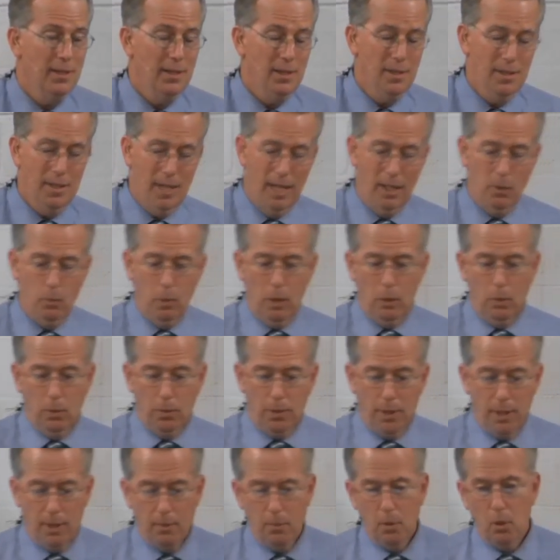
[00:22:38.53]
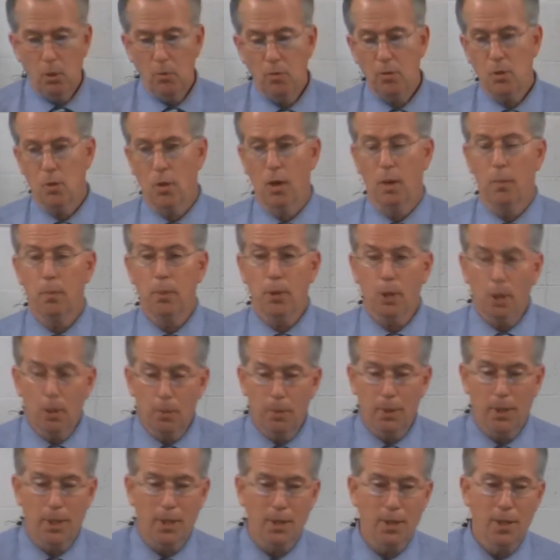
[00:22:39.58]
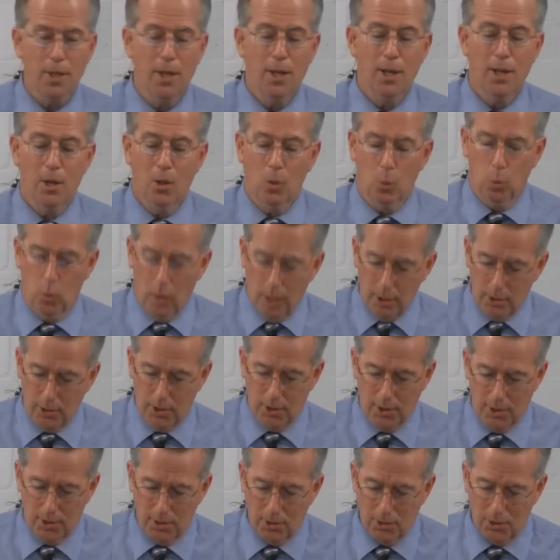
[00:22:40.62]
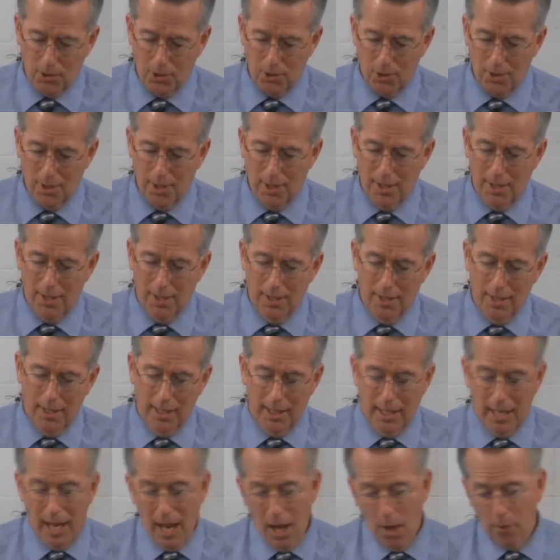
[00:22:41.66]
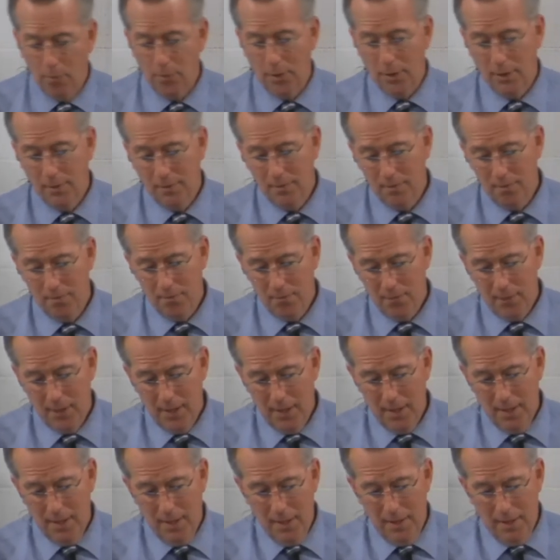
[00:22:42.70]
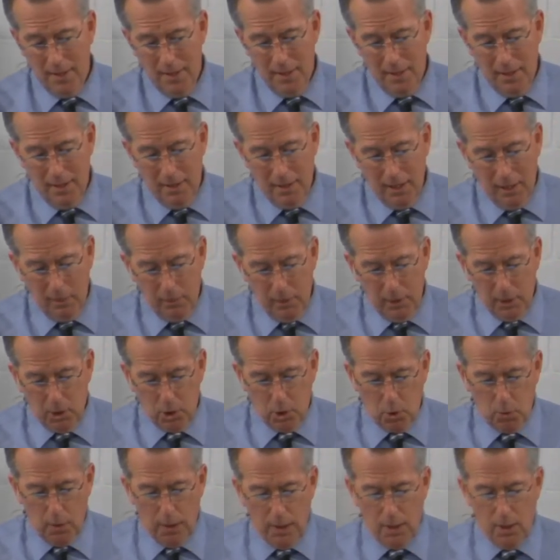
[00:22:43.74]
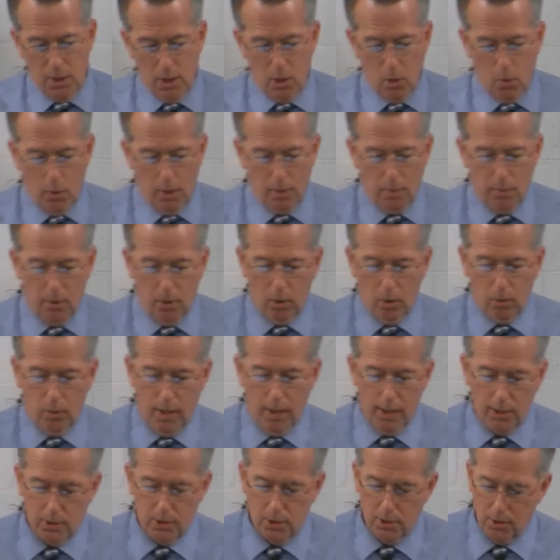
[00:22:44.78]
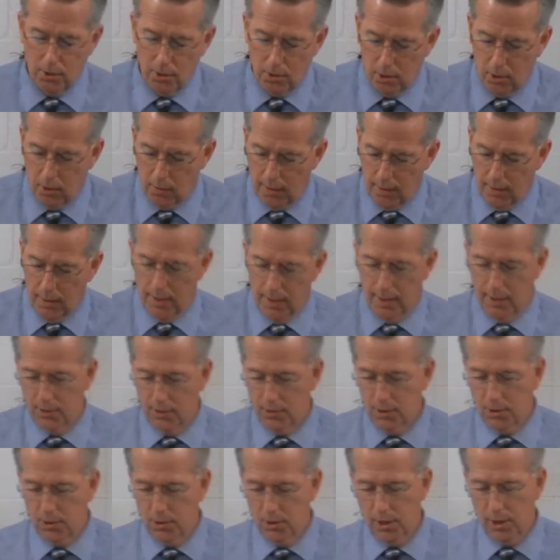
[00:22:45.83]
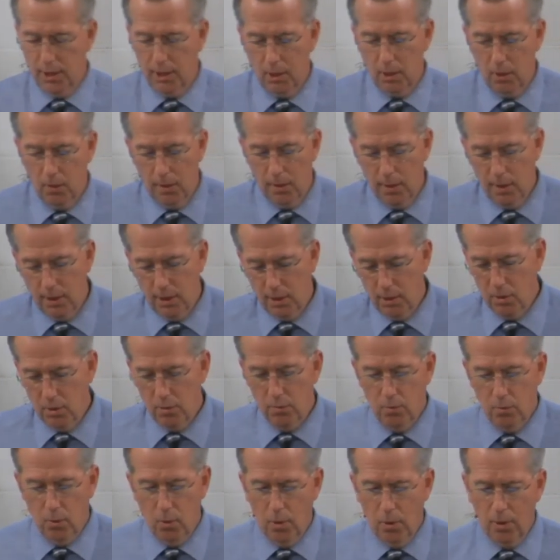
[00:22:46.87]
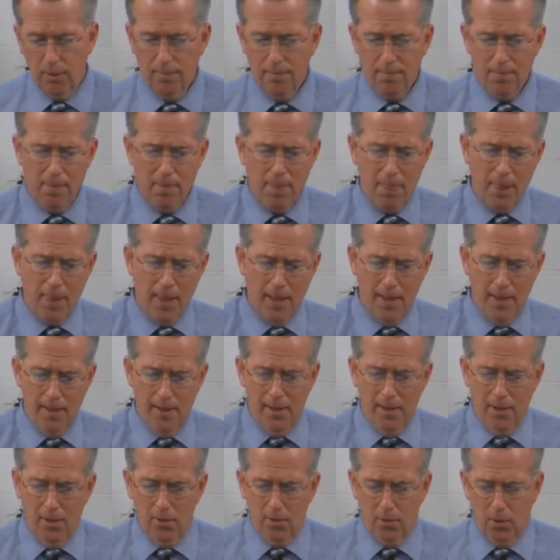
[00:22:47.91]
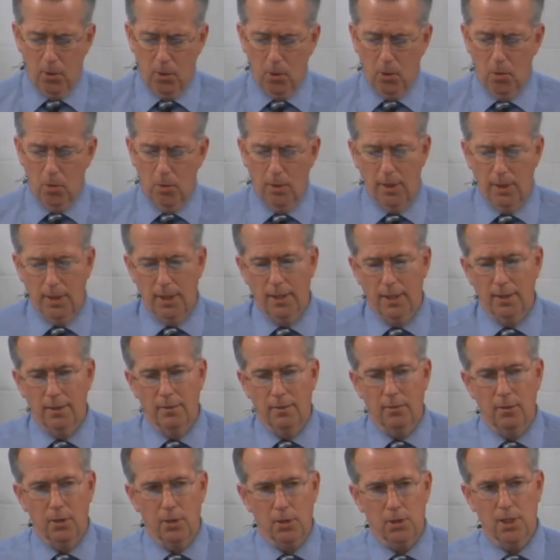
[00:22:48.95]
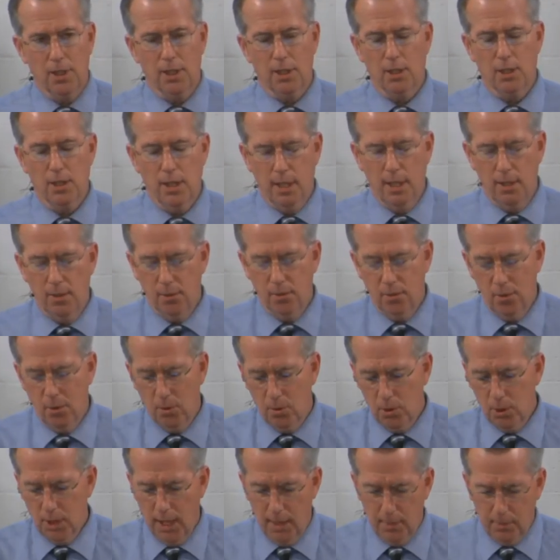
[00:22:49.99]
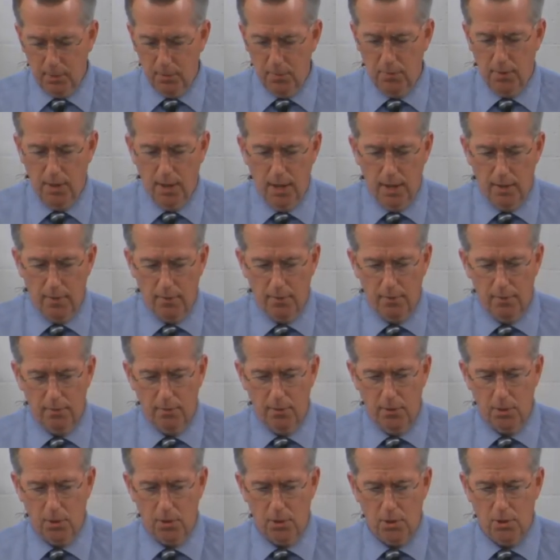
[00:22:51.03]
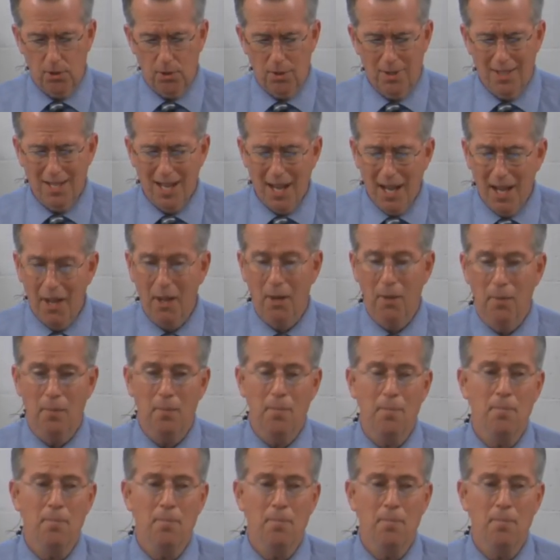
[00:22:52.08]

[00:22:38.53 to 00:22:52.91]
And we will then move to our permanent residence in heaven. Now, let me just read to you what Paul writes to the Corinthians in 2 Corinthians 4 through uh, verse 16 through chapter 5, verse 10.